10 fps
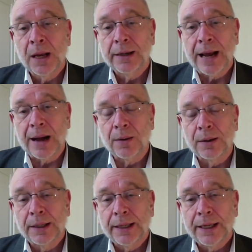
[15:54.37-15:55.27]

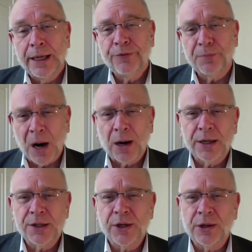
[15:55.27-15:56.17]
Now, if
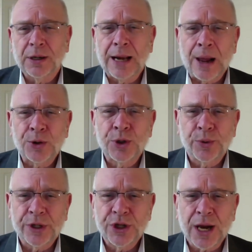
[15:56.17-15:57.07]
markets are allowed to
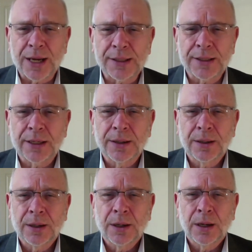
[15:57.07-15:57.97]
adjust,
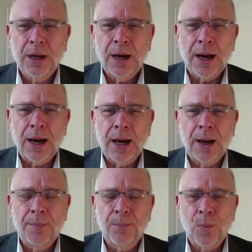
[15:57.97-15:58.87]

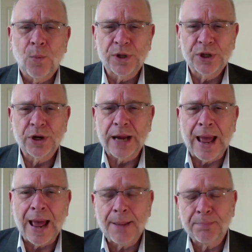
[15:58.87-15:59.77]
what's going to
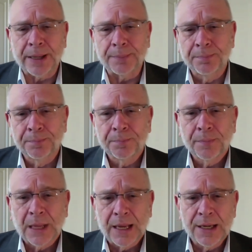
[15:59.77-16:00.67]
happen
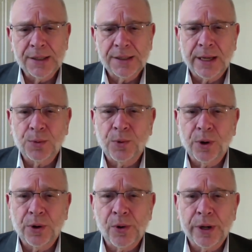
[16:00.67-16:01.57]
is that we're
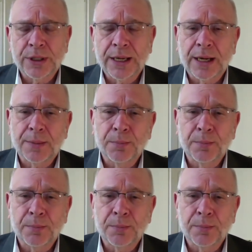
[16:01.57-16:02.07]
going to get a